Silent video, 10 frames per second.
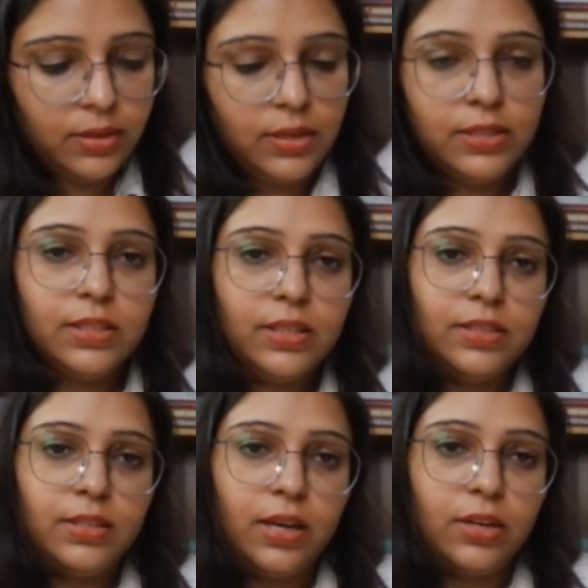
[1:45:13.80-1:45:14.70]
is in
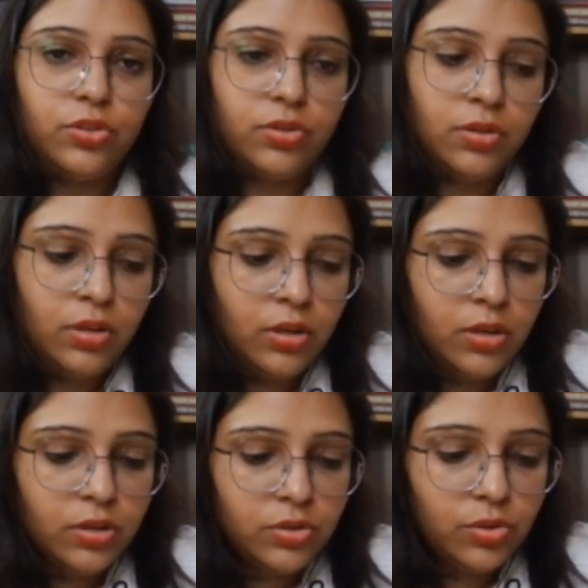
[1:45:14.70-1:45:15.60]
this direction.
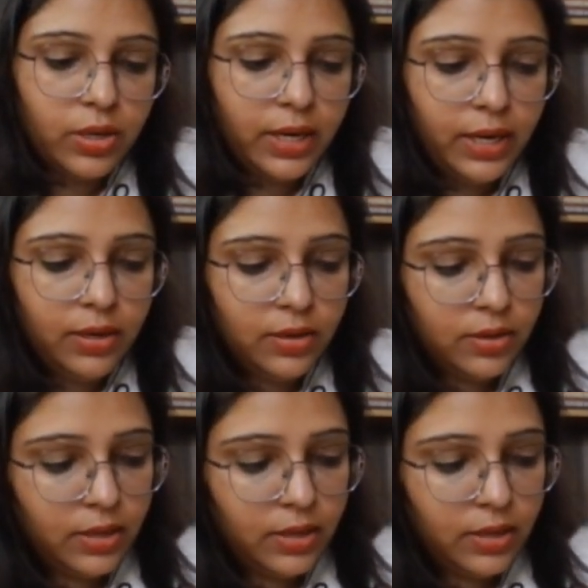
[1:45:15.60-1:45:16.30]
So again,